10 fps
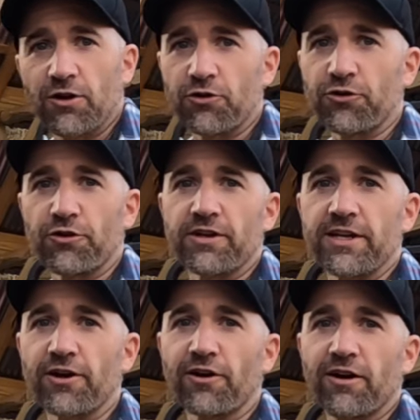loader
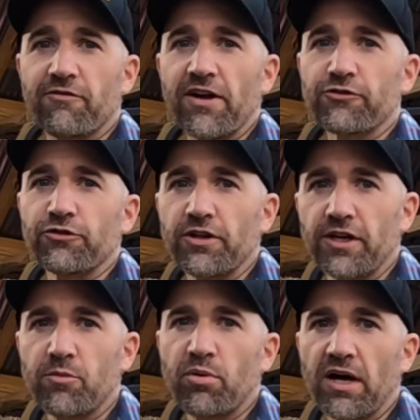here
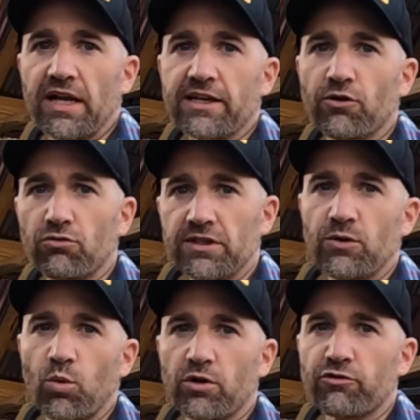eventually, but I don't
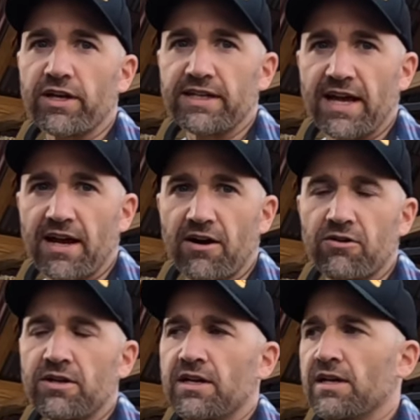need one right
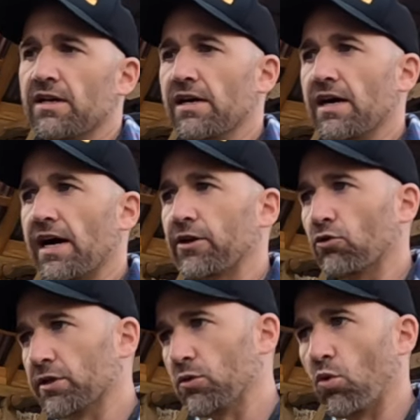now. I
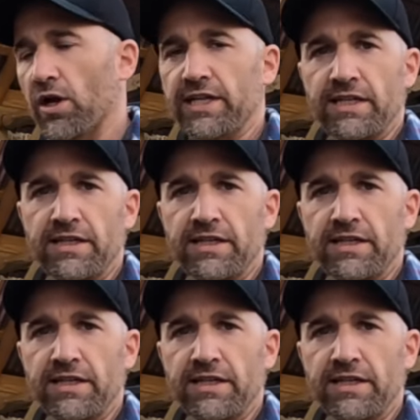don't need one in